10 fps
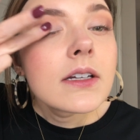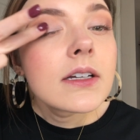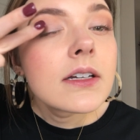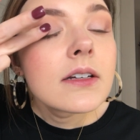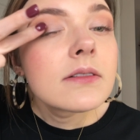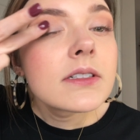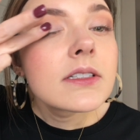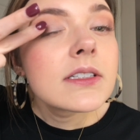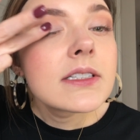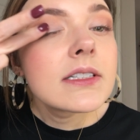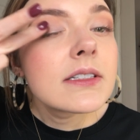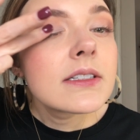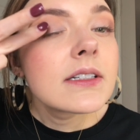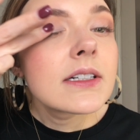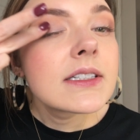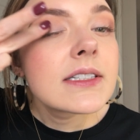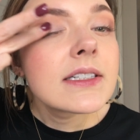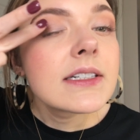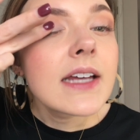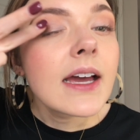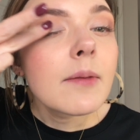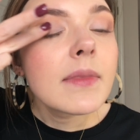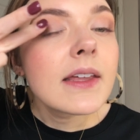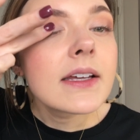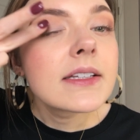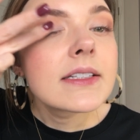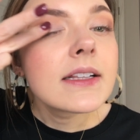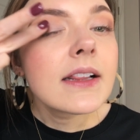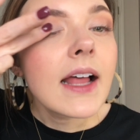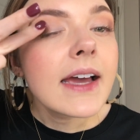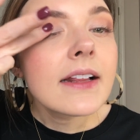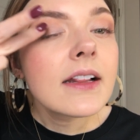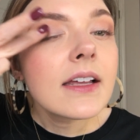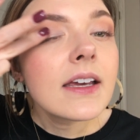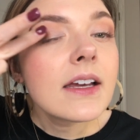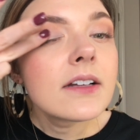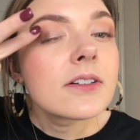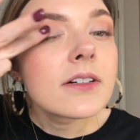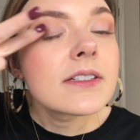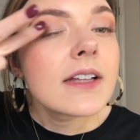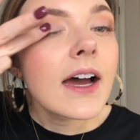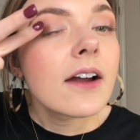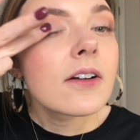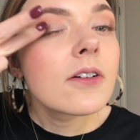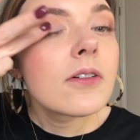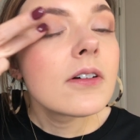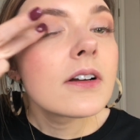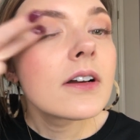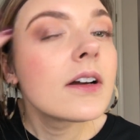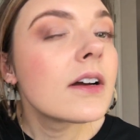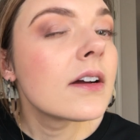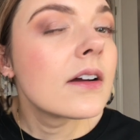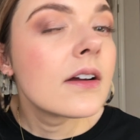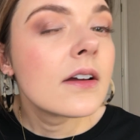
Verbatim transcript: and just gonna stamp this lightly towards the outer corner